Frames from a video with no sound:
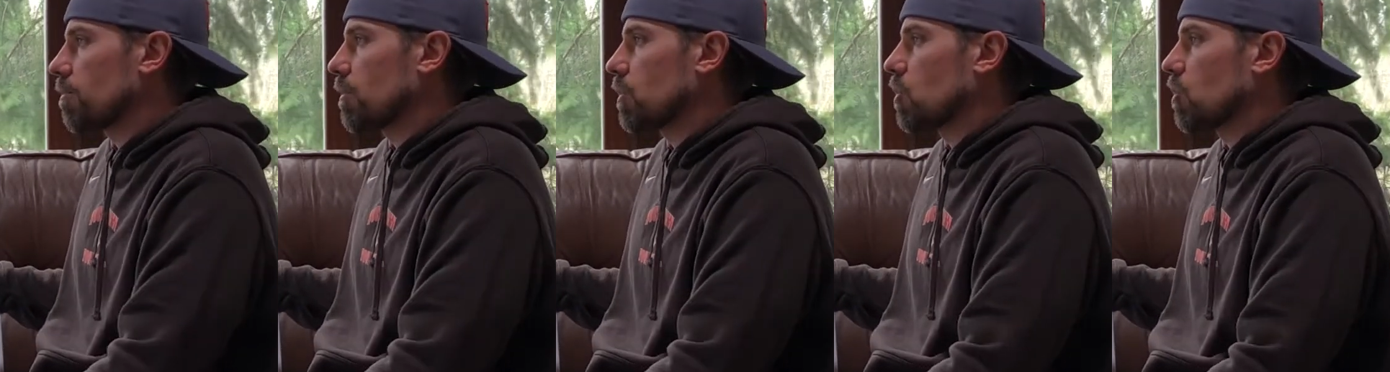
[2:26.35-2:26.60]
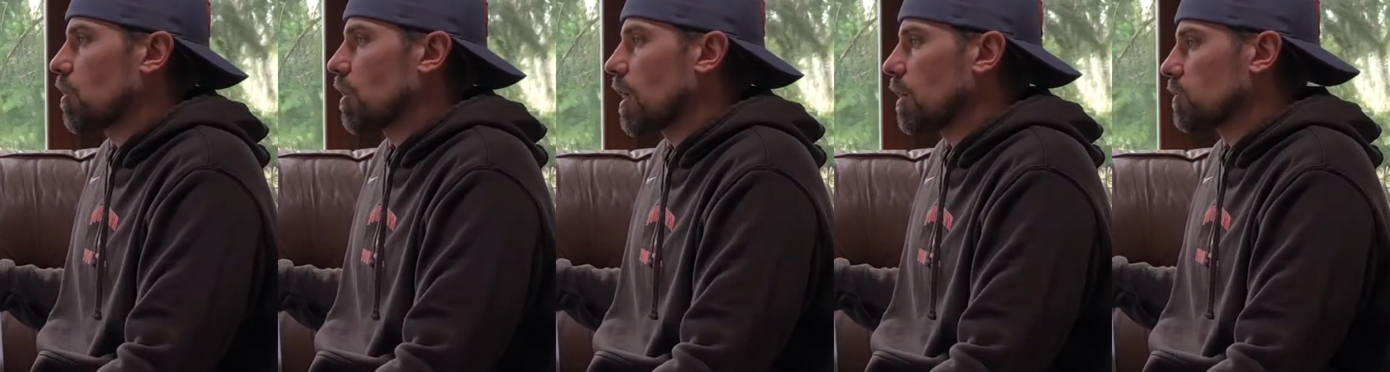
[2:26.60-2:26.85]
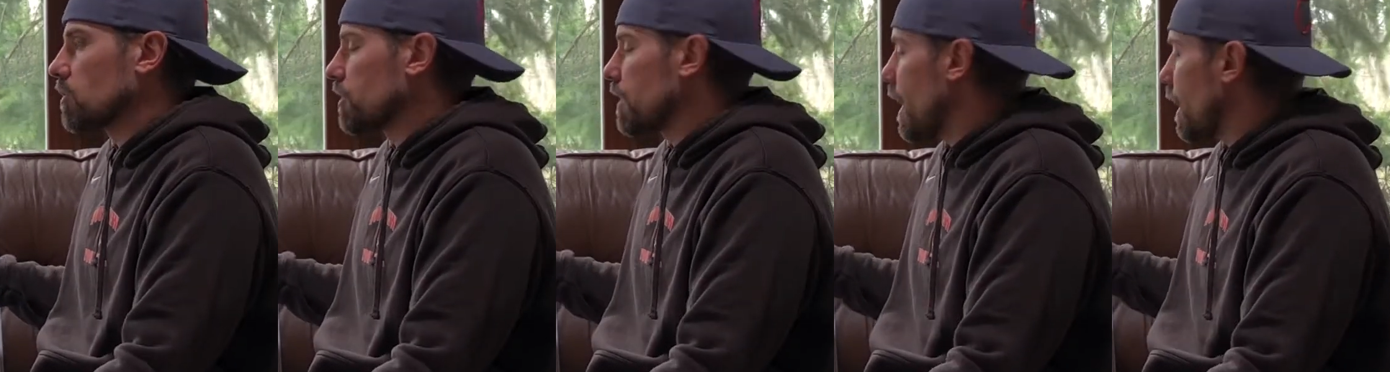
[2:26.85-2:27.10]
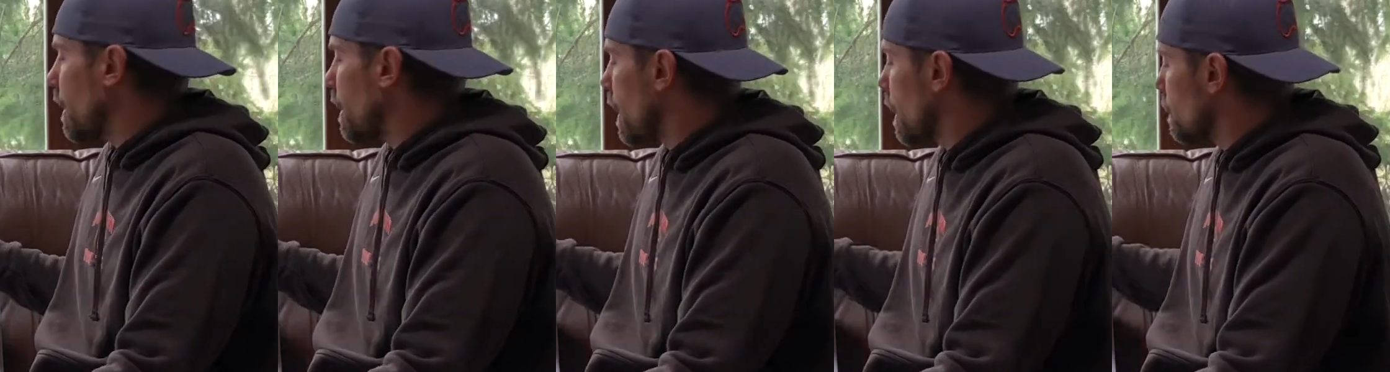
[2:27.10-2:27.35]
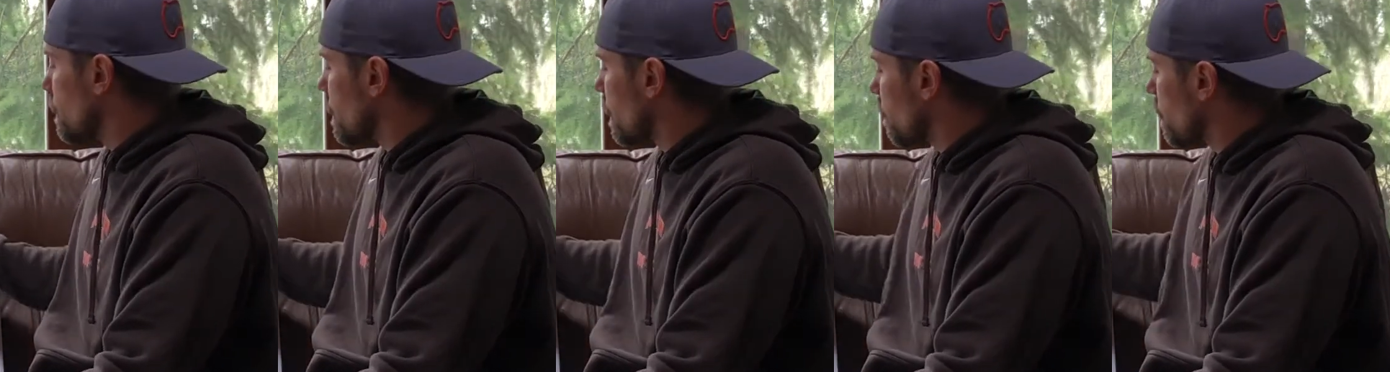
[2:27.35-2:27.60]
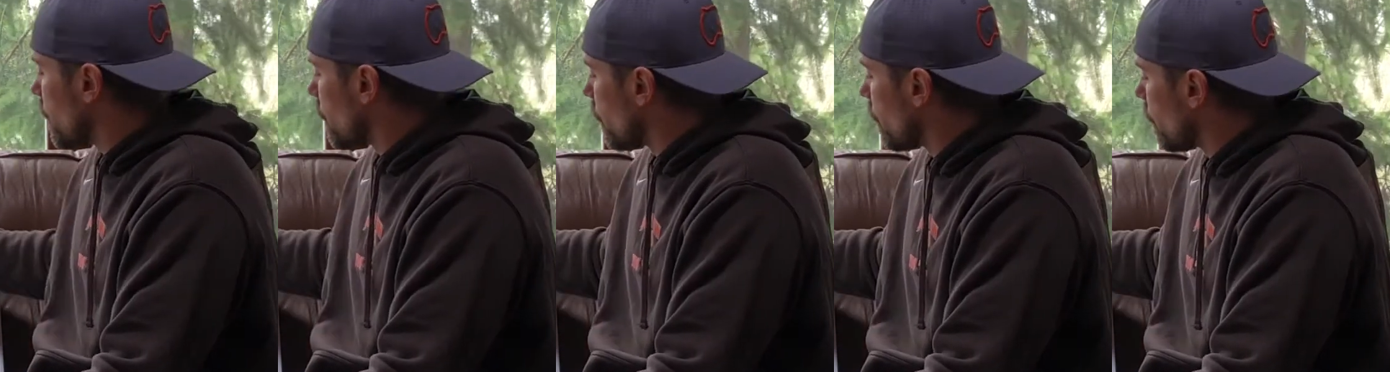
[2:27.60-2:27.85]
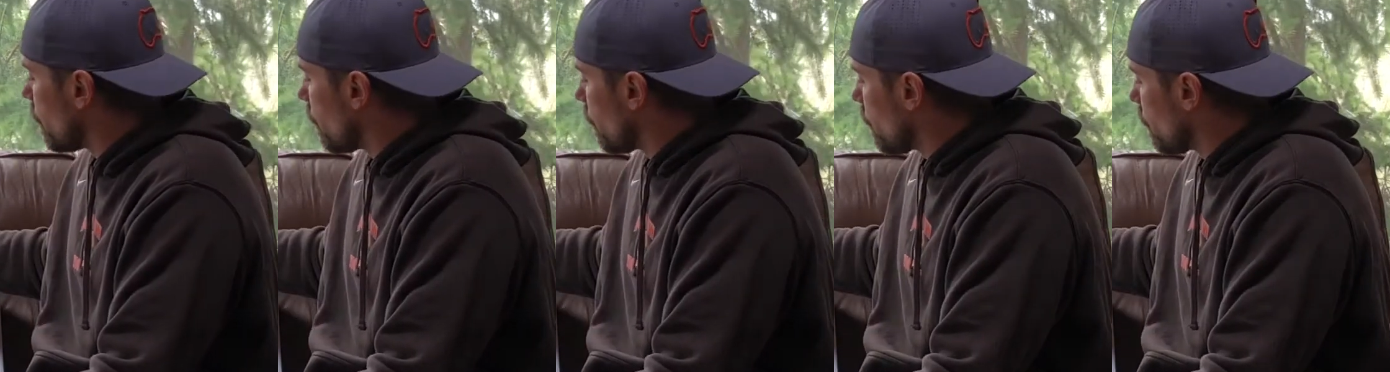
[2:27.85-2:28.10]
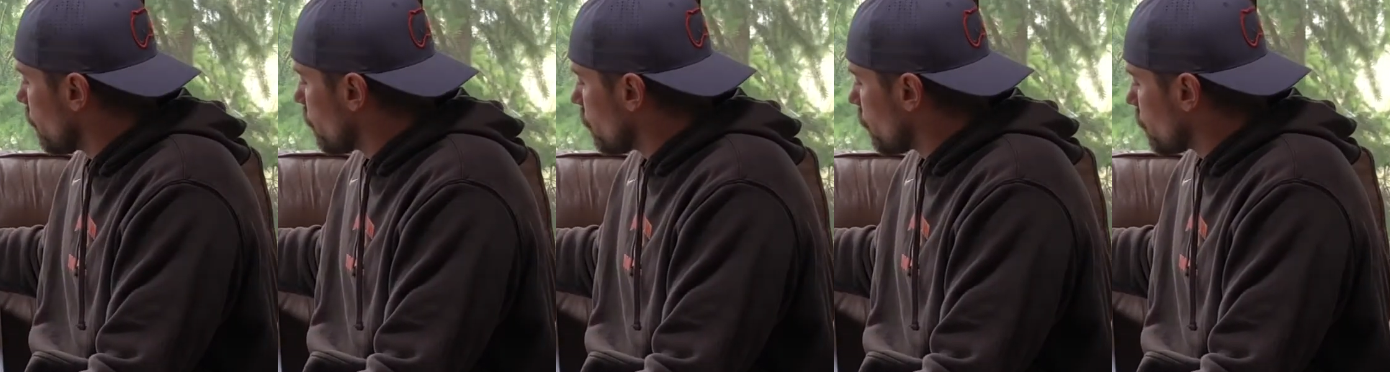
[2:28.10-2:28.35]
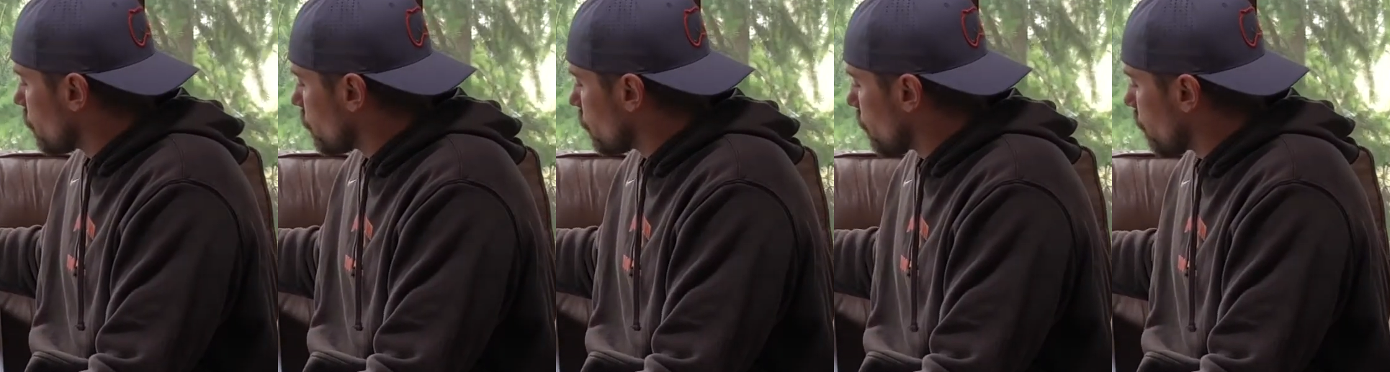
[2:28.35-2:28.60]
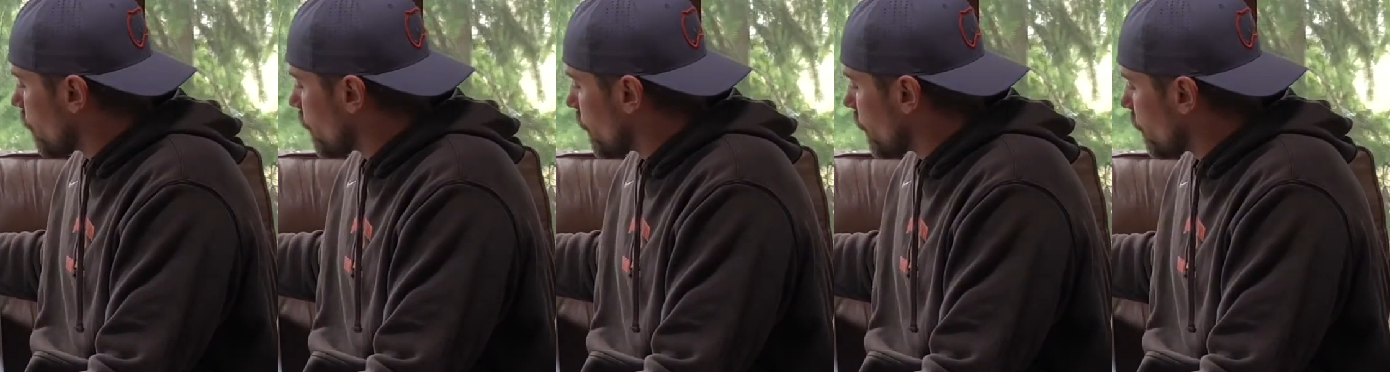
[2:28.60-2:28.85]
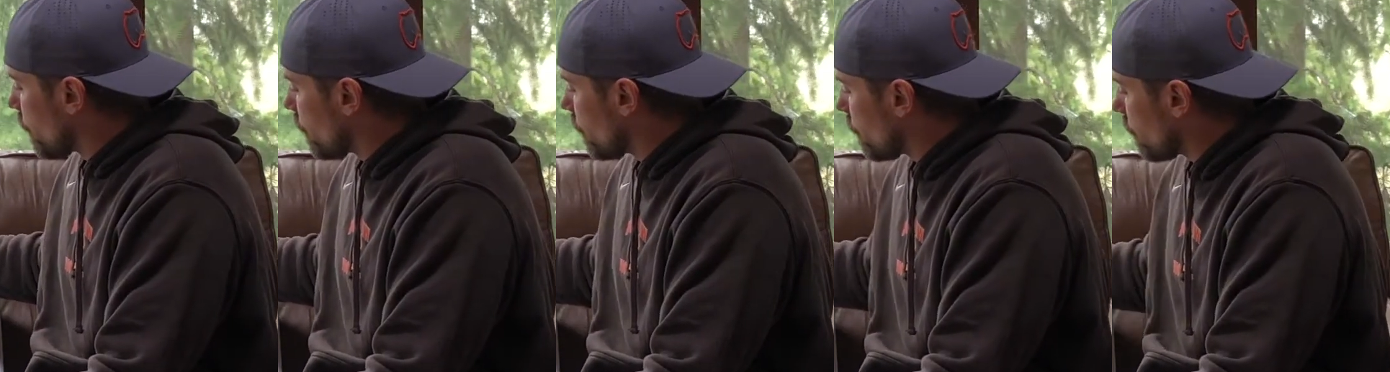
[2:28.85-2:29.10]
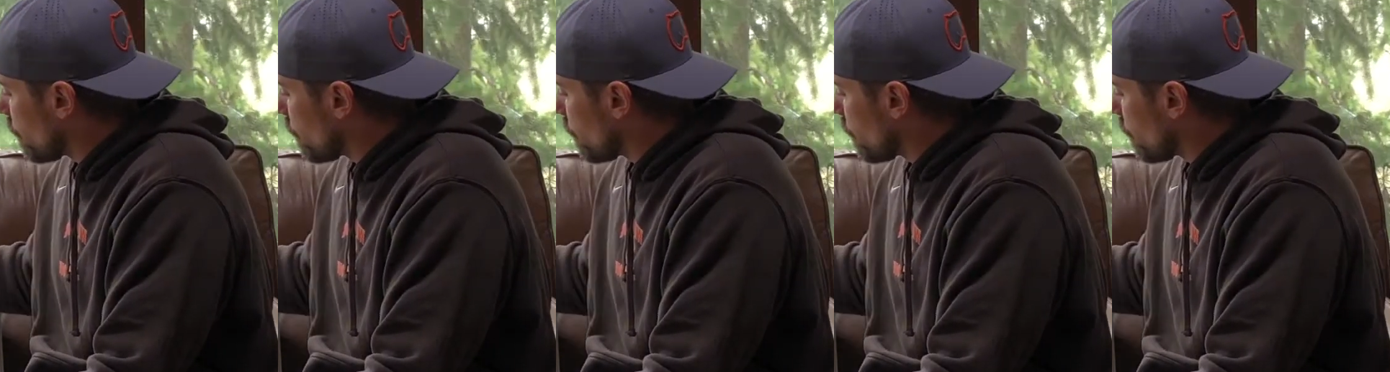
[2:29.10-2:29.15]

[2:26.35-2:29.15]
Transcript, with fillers: curl out snag concept here. So we get